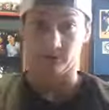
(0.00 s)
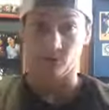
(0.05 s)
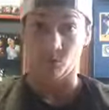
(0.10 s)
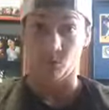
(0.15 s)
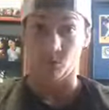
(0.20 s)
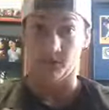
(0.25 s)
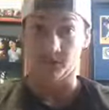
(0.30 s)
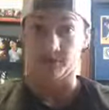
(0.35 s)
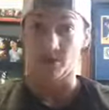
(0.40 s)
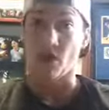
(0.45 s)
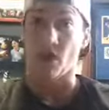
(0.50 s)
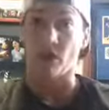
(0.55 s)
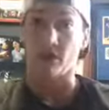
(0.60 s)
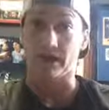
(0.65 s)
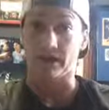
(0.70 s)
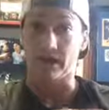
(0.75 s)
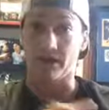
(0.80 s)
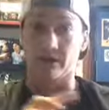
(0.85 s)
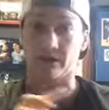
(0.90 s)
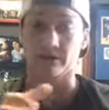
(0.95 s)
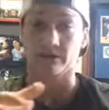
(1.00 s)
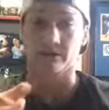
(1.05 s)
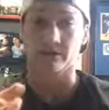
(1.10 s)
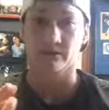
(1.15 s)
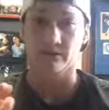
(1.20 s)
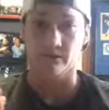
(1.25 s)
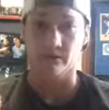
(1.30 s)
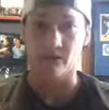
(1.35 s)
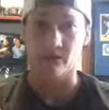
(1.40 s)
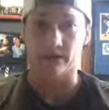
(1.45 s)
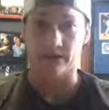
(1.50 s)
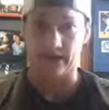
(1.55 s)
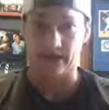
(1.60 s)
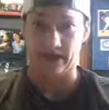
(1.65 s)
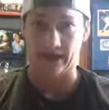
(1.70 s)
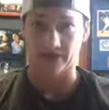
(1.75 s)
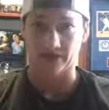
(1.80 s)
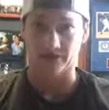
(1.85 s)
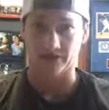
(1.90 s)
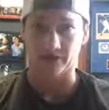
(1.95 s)
a target on the
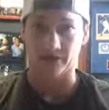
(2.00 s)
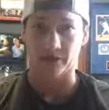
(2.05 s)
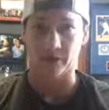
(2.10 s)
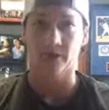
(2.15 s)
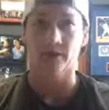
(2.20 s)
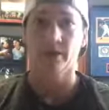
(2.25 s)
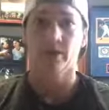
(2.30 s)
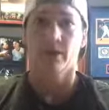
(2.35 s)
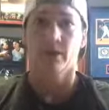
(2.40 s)
catcher.